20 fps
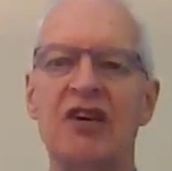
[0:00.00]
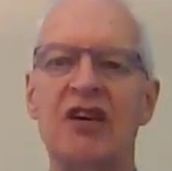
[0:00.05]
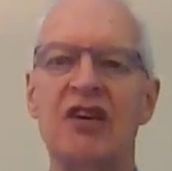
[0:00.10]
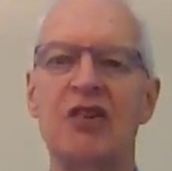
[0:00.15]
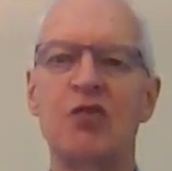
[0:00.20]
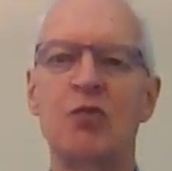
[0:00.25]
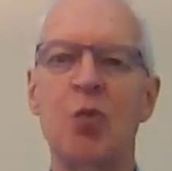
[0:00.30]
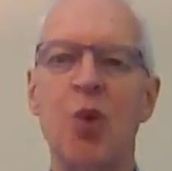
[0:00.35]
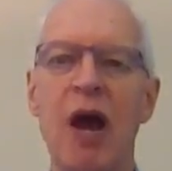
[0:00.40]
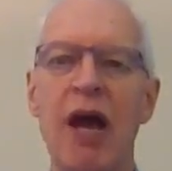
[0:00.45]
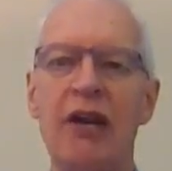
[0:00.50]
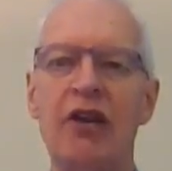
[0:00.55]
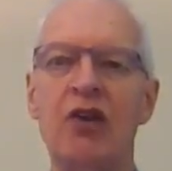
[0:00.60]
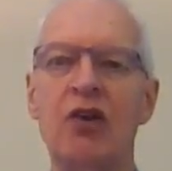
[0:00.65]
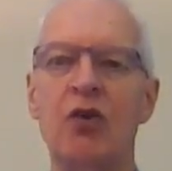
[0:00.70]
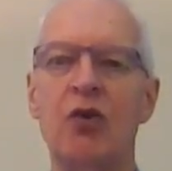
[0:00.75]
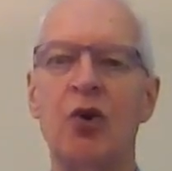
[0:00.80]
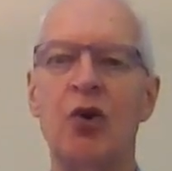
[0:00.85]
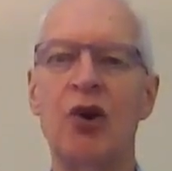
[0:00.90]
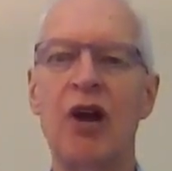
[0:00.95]
as one
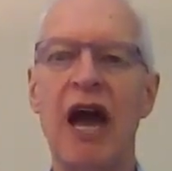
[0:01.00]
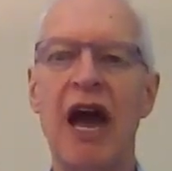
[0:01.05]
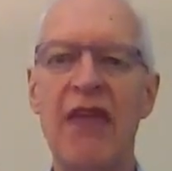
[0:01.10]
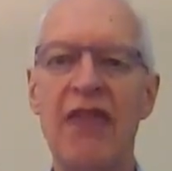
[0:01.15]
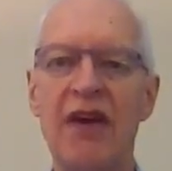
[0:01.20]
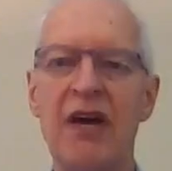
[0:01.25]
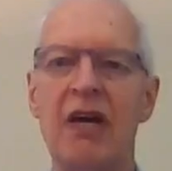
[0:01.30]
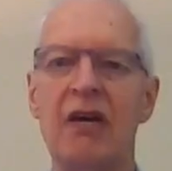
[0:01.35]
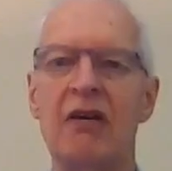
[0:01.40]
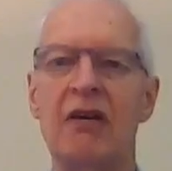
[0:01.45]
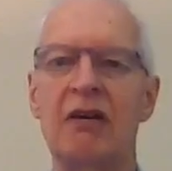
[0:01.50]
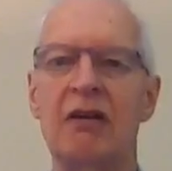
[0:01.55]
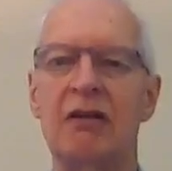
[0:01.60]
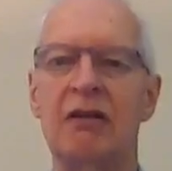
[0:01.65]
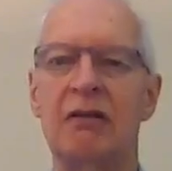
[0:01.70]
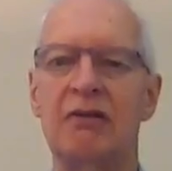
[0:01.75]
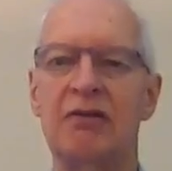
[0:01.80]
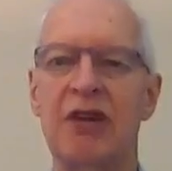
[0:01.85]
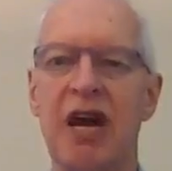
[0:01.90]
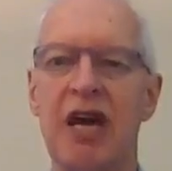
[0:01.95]
or other
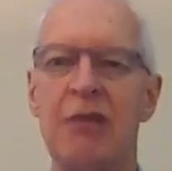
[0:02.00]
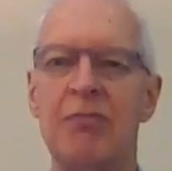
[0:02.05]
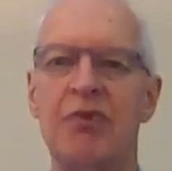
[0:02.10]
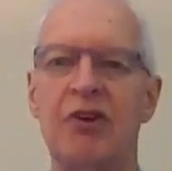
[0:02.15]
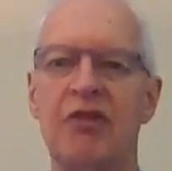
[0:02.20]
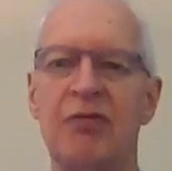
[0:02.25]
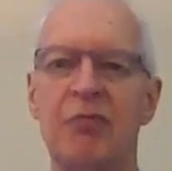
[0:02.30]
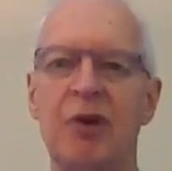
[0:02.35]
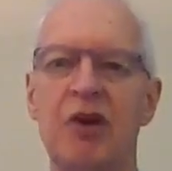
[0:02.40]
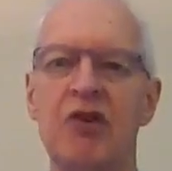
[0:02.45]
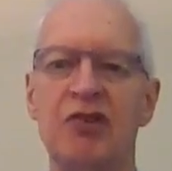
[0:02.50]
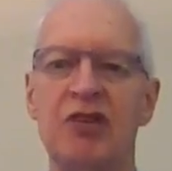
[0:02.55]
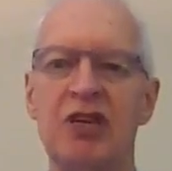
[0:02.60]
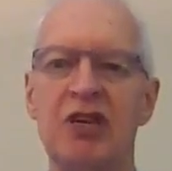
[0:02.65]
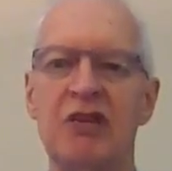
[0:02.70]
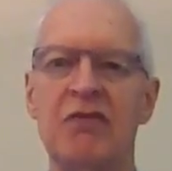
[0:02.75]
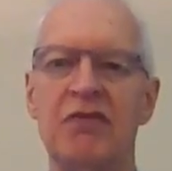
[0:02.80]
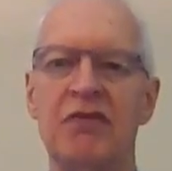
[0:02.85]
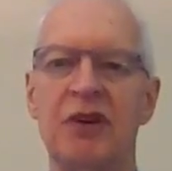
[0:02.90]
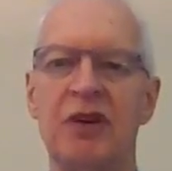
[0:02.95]
type of
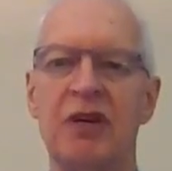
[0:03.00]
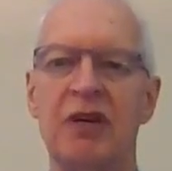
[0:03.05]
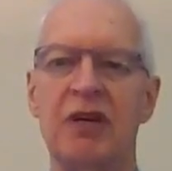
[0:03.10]
motif